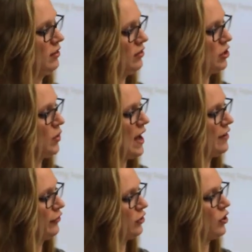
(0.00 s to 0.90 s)
you
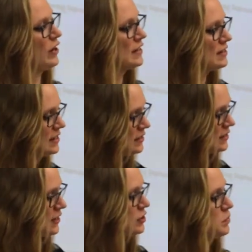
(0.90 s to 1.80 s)
have chronic diseases
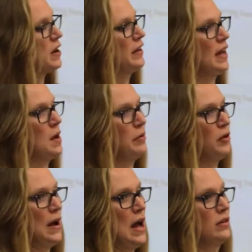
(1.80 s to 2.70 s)
that are sprouting up
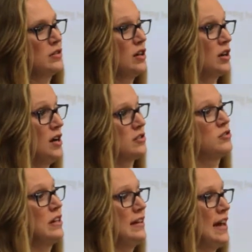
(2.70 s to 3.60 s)
around a
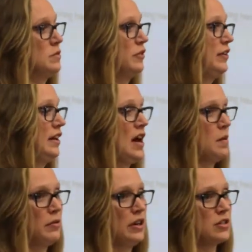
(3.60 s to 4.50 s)
concentrated animal feeding
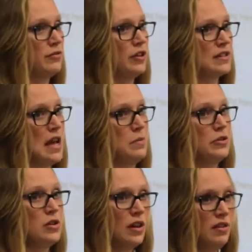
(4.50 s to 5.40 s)
operation, for example.
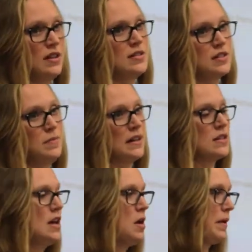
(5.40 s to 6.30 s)
You can then suspect
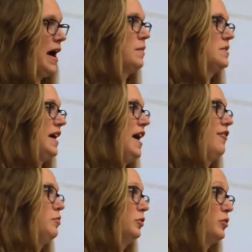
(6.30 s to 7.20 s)
perhaps they
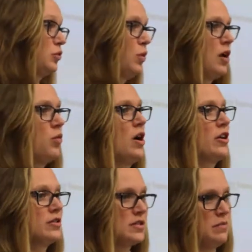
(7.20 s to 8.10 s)
have polluted well
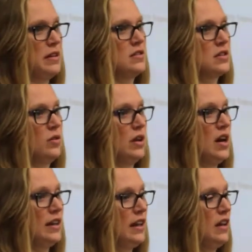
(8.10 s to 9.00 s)
water, something is going
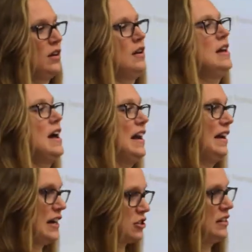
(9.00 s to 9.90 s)
on here, and it
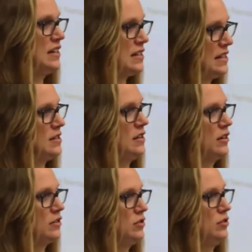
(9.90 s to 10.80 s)
actually is easier
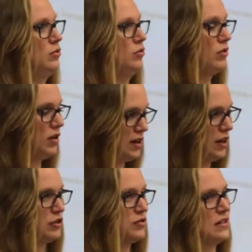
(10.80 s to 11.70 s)
to
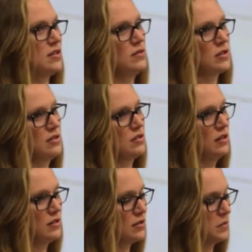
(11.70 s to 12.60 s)
address those
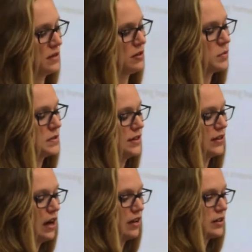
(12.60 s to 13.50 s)
concerns, those
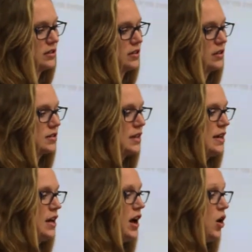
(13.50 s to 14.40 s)
specific health concerns.
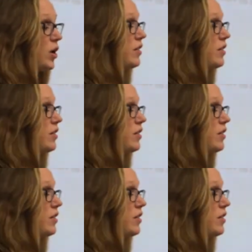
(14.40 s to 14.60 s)
Or